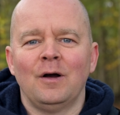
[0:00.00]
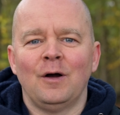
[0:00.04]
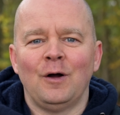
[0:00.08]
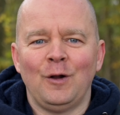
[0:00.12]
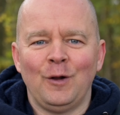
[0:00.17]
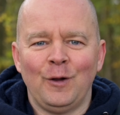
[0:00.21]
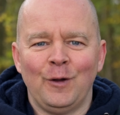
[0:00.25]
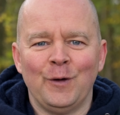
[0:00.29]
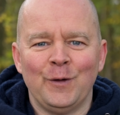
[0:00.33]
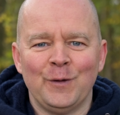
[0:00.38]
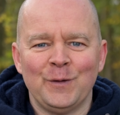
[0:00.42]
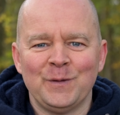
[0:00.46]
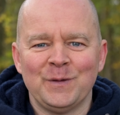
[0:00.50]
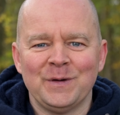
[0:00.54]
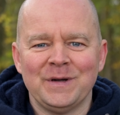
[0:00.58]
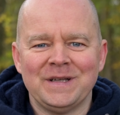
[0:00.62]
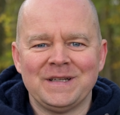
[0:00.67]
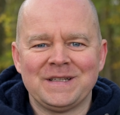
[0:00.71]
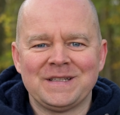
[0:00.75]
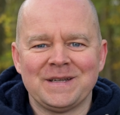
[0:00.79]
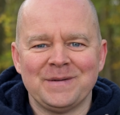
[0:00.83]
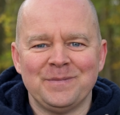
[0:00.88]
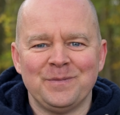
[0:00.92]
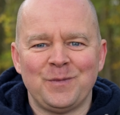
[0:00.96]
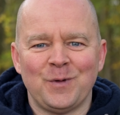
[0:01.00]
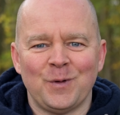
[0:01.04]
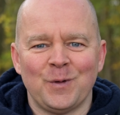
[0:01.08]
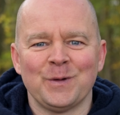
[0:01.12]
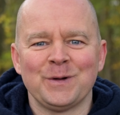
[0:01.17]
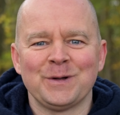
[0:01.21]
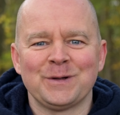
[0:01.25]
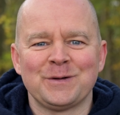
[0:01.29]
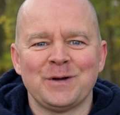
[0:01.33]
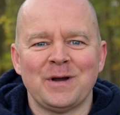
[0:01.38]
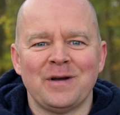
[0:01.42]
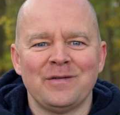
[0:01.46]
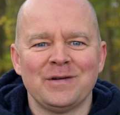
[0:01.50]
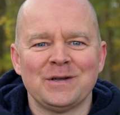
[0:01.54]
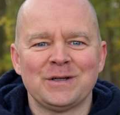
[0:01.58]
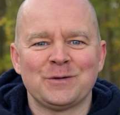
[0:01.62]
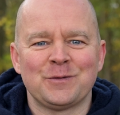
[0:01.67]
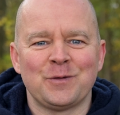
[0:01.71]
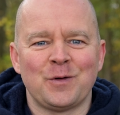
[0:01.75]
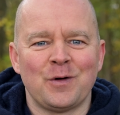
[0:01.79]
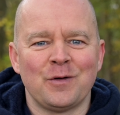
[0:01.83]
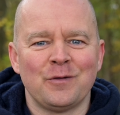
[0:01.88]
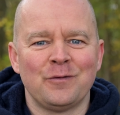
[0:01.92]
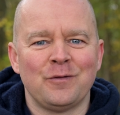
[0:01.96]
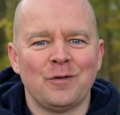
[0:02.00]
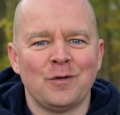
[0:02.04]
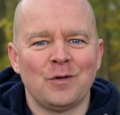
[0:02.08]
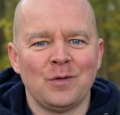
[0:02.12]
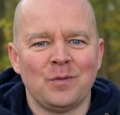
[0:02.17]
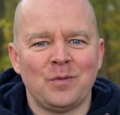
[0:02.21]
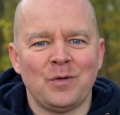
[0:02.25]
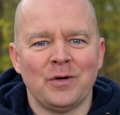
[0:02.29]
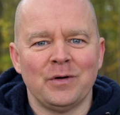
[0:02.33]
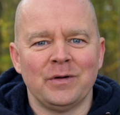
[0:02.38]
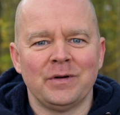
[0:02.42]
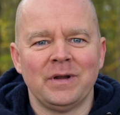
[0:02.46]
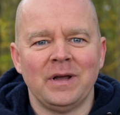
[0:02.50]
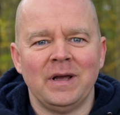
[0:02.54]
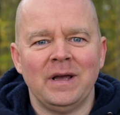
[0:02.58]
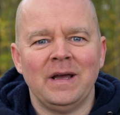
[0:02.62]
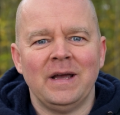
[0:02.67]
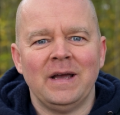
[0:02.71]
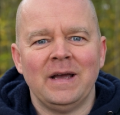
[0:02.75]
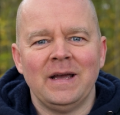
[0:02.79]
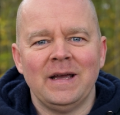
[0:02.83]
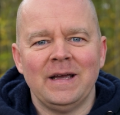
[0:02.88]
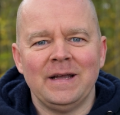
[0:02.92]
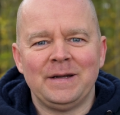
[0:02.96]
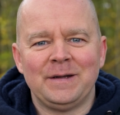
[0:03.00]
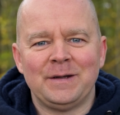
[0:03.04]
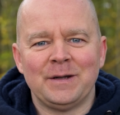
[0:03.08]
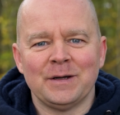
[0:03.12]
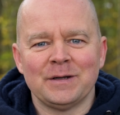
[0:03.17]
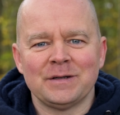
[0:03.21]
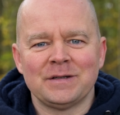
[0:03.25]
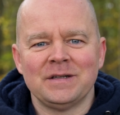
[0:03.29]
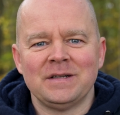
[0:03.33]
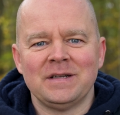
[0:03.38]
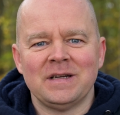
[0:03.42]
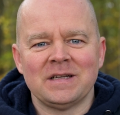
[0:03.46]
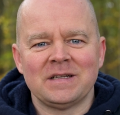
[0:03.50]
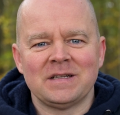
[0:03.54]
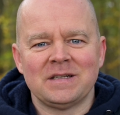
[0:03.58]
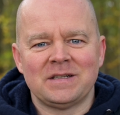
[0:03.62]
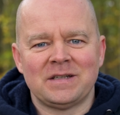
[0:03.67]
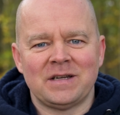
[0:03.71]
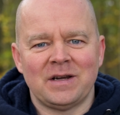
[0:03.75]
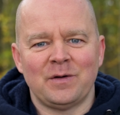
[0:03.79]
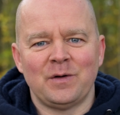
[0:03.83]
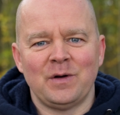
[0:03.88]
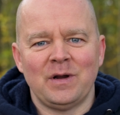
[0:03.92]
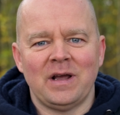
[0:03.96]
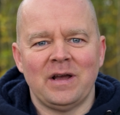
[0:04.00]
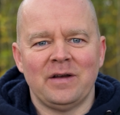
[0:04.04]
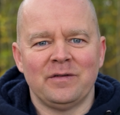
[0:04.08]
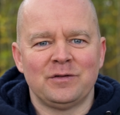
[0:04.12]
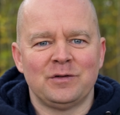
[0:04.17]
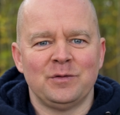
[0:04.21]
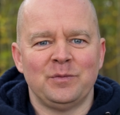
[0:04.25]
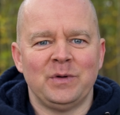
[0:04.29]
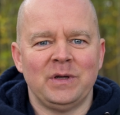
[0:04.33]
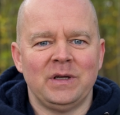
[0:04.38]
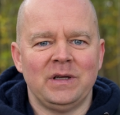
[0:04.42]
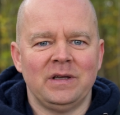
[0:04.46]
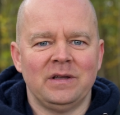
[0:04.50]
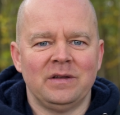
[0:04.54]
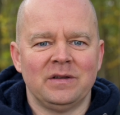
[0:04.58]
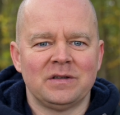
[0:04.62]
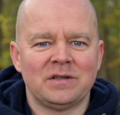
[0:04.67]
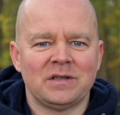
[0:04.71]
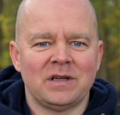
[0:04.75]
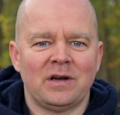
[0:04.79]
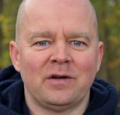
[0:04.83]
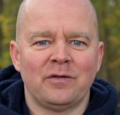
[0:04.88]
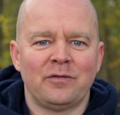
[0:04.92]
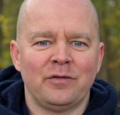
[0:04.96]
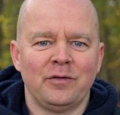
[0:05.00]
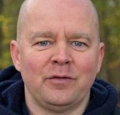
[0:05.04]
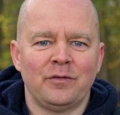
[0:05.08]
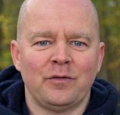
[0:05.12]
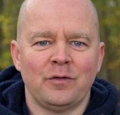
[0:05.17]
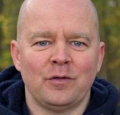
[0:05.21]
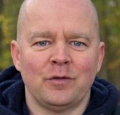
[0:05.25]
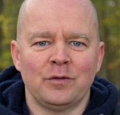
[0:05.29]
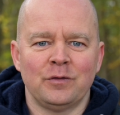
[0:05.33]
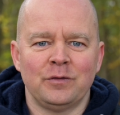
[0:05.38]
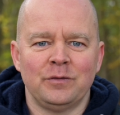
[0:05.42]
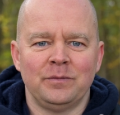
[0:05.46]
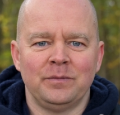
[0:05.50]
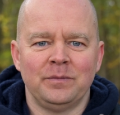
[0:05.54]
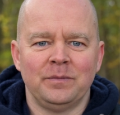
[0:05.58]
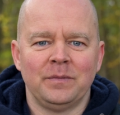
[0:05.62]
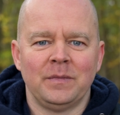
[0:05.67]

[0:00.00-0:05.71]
Although it's important to have a strong focal point, it doesn't necessarily have to be in the center of the photo.